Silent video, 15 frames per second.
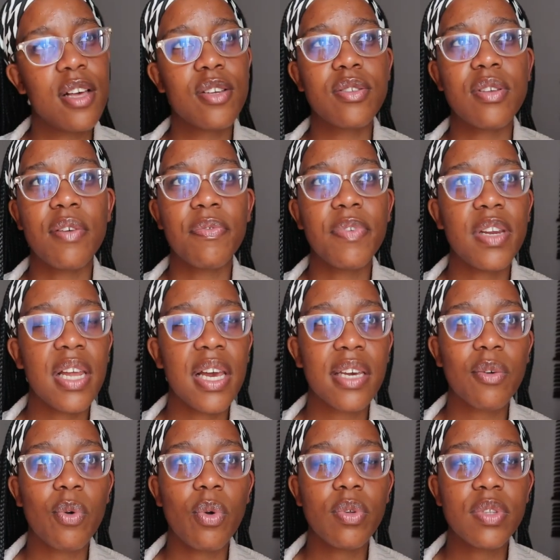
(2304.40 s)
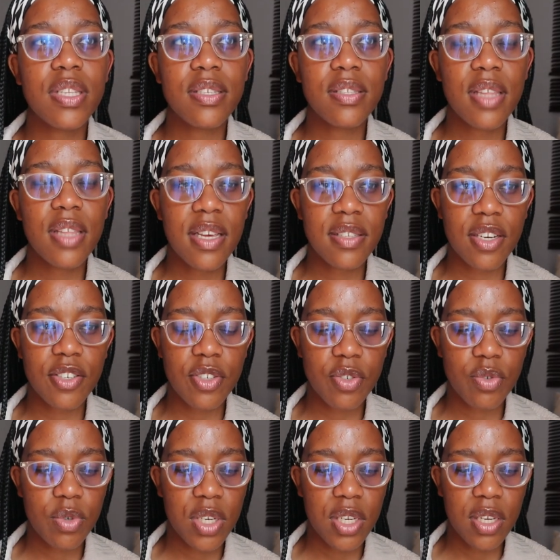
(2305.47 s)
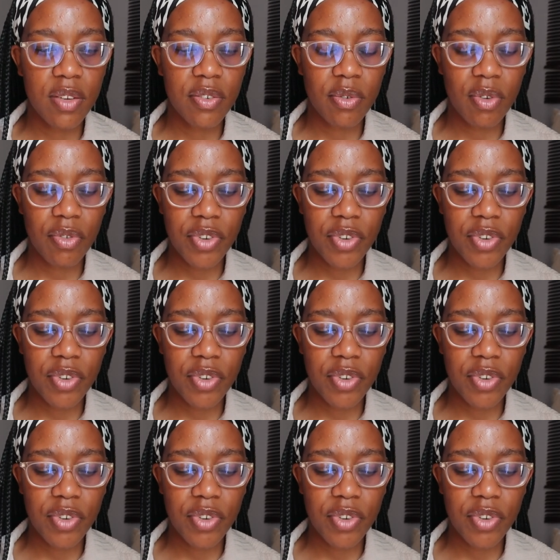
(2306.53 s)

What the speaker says: So I feel like all these things, I just truly